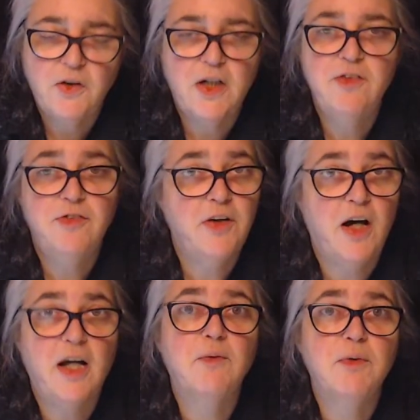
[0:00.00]
or if
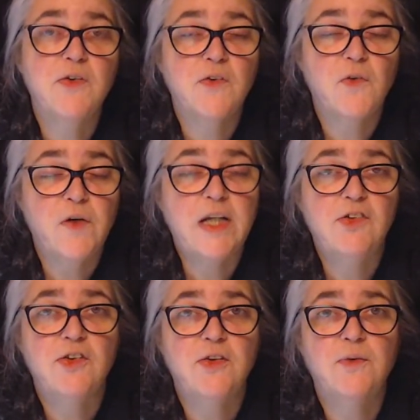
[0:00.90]
I was going
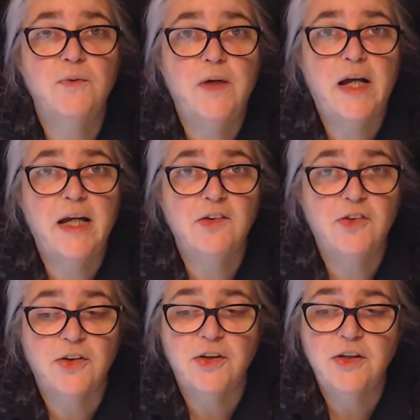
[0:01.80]
to
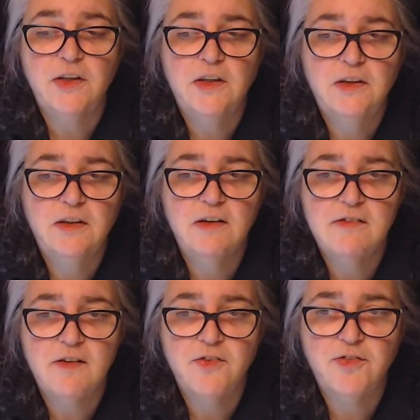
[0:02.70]
enter the
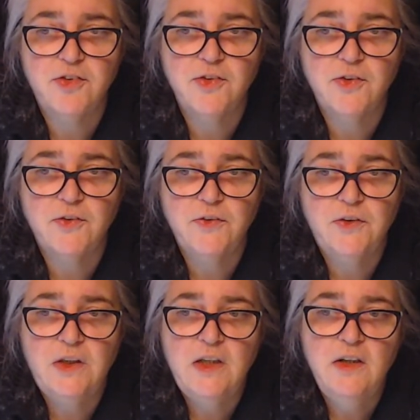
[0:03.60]
So Frugal,
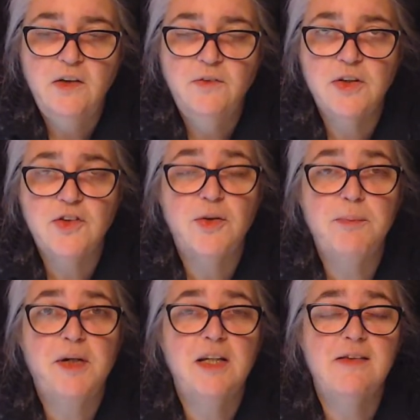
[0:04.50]
which
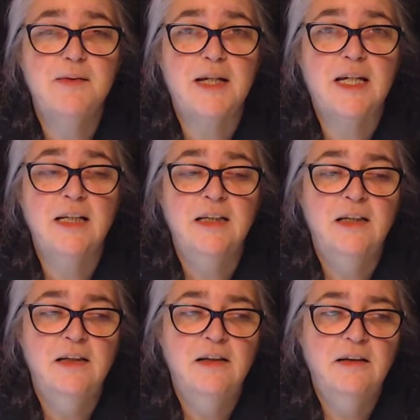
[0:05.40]
reminds me,
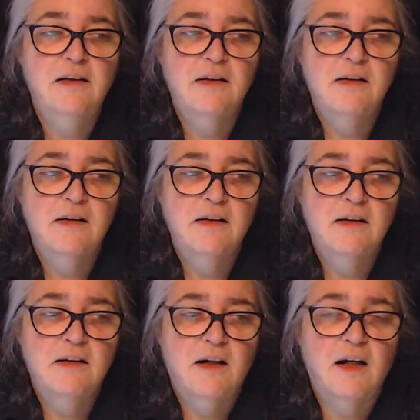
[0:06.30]

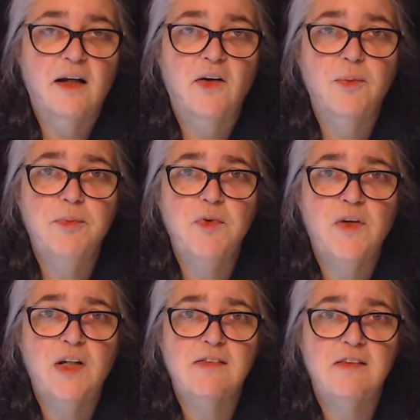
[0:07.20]
I hope you
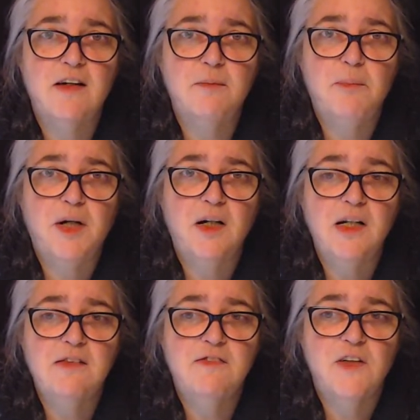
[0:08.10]
all saw
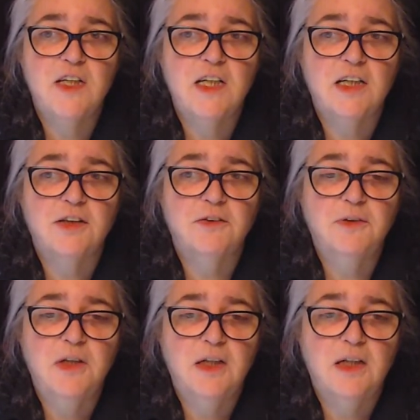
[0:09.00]
Mari's
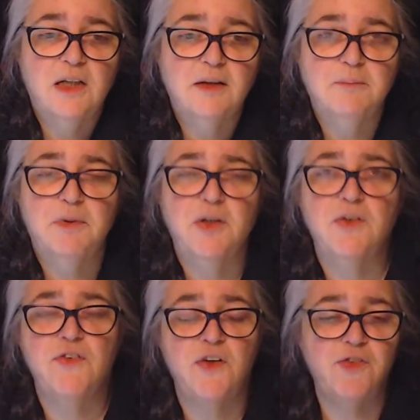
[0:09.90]
video, her
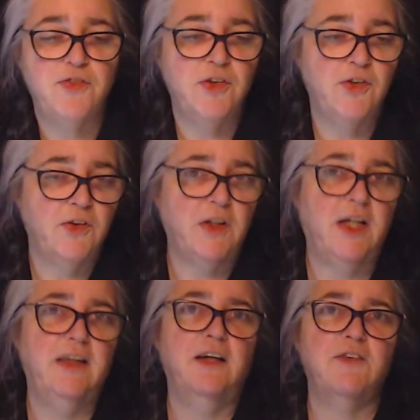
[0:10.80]
So Frugal.
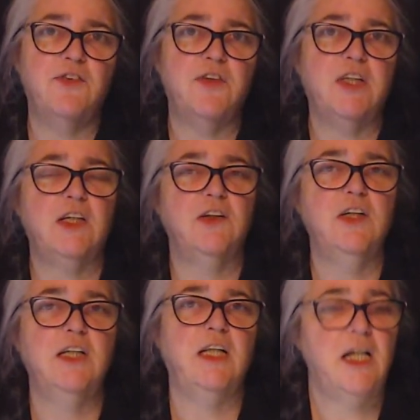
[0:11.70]
I thought it was really
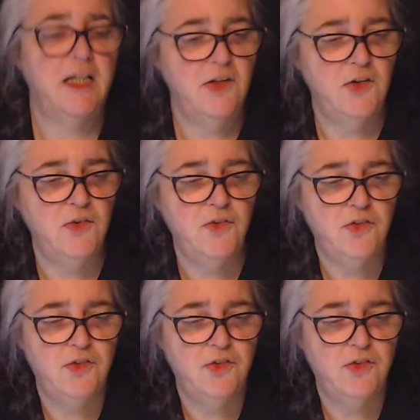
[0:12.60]
good. A lot of new